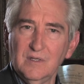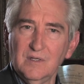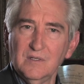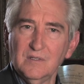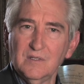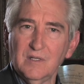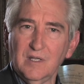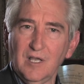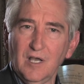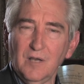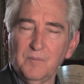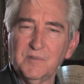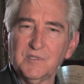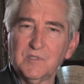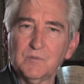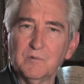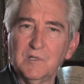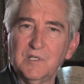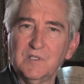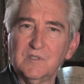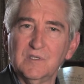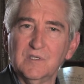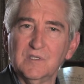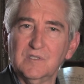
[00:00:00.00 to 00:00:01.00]
To help us
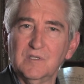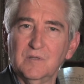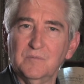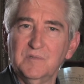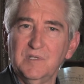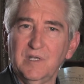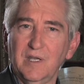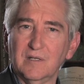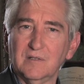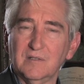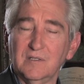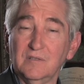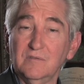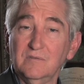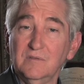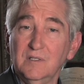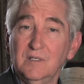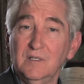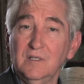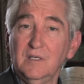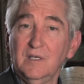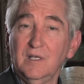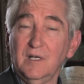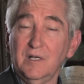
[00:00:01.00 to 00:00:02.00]
reach this objective,
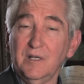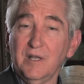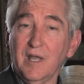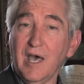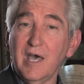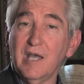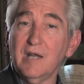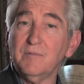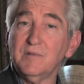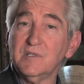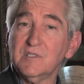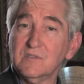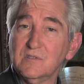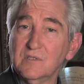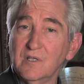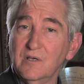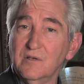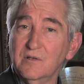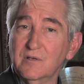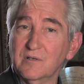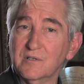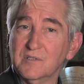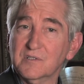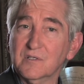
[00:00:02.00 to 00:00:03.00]
an anonymous
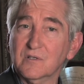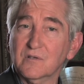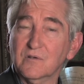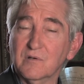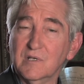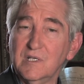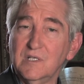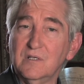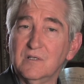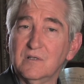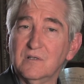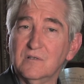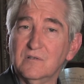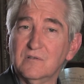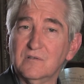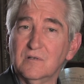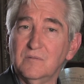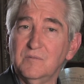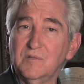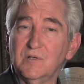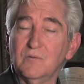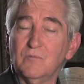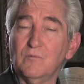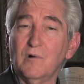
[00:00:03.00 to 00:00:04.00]
donor has agreed to
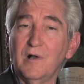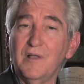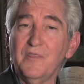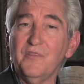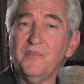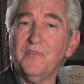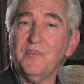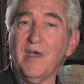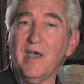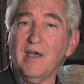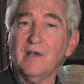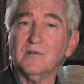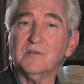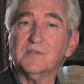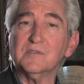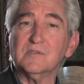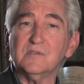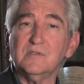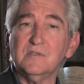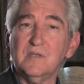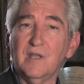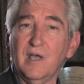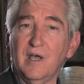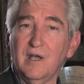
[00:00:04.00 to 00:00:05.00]
contribute
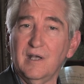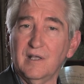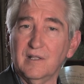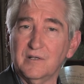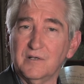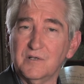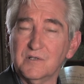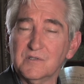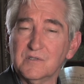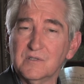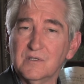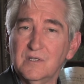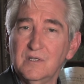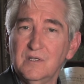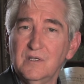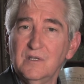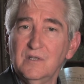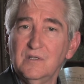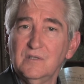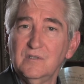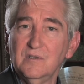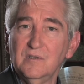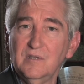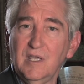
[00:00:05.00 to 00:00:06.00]
$1,000
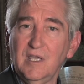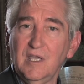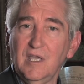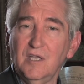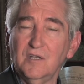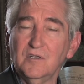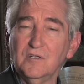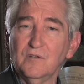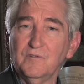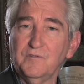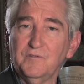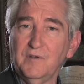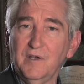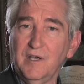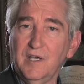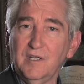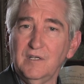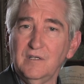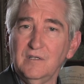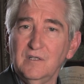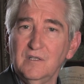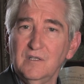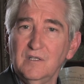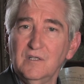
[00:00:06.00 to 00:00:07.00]
to the annual
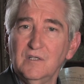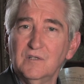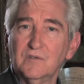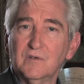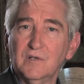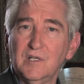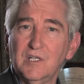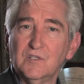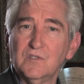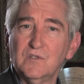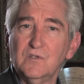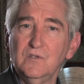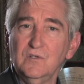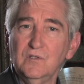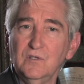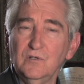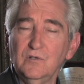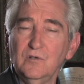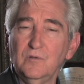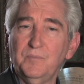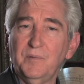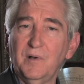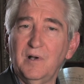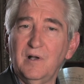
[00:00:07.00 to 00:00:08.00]
fund for each
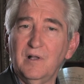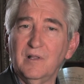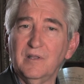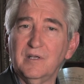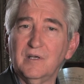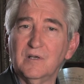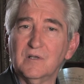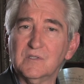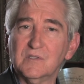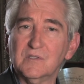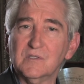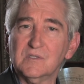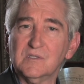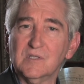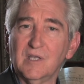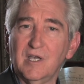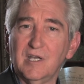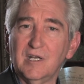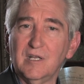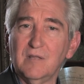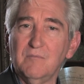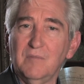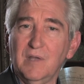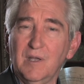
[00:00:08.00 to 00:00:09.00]
new Paul Harris
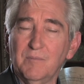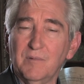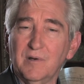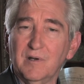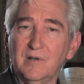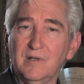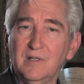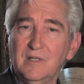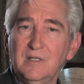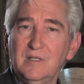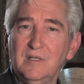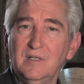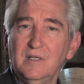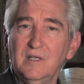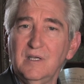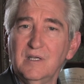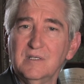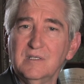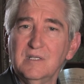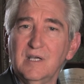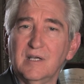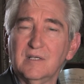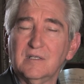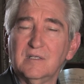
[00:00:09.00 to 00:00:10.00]
Society member
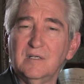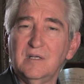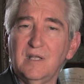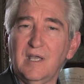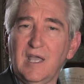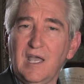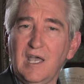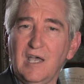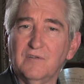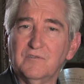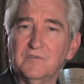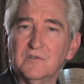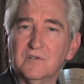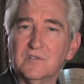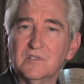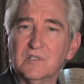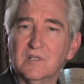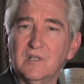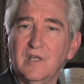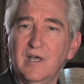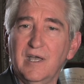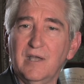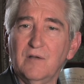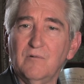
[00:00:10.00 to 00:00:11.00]
inducted after
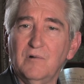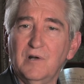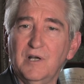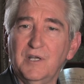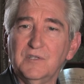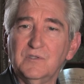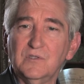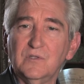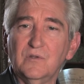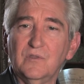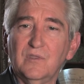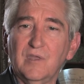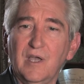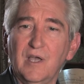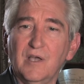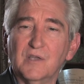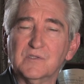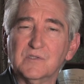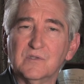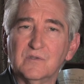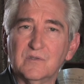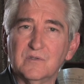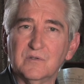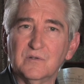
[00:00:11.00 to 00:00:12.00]
July 1,
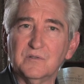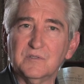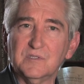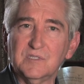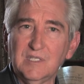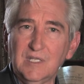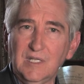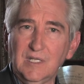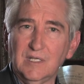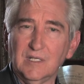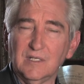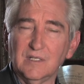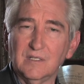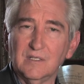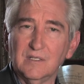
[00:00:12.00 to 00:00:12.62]
2013.